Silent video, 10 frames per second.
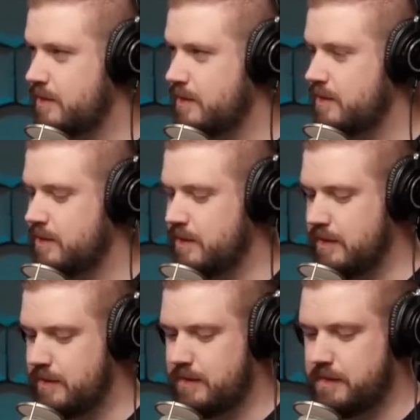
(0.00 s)

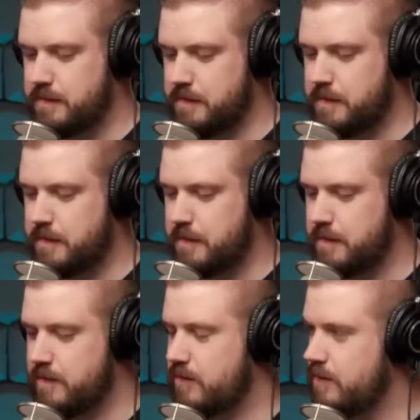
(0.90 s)

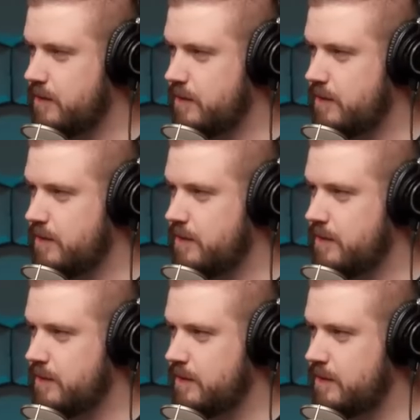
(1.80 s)

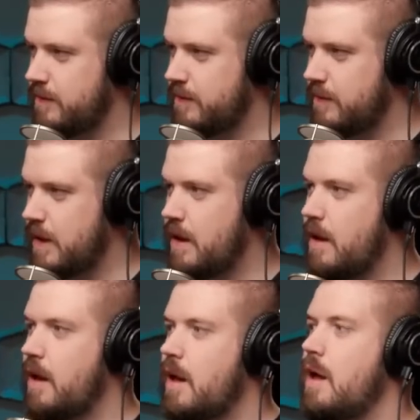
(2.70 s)

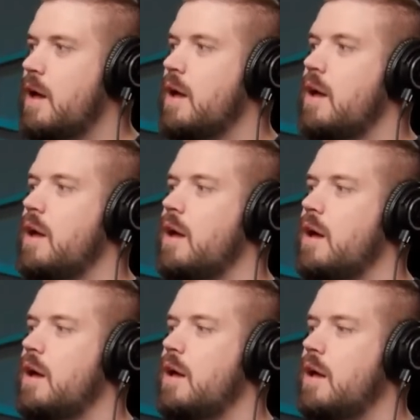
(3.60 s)

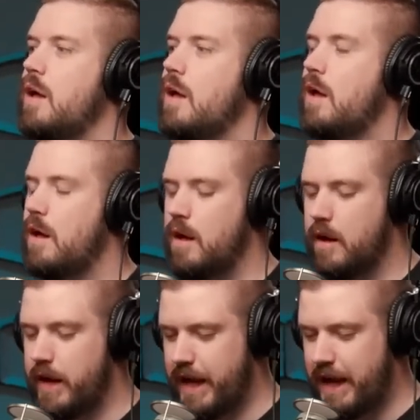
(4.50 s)

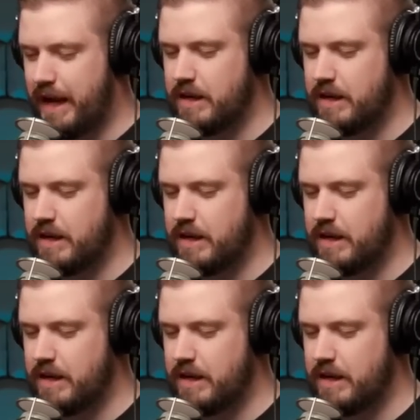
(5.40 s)
[no speech]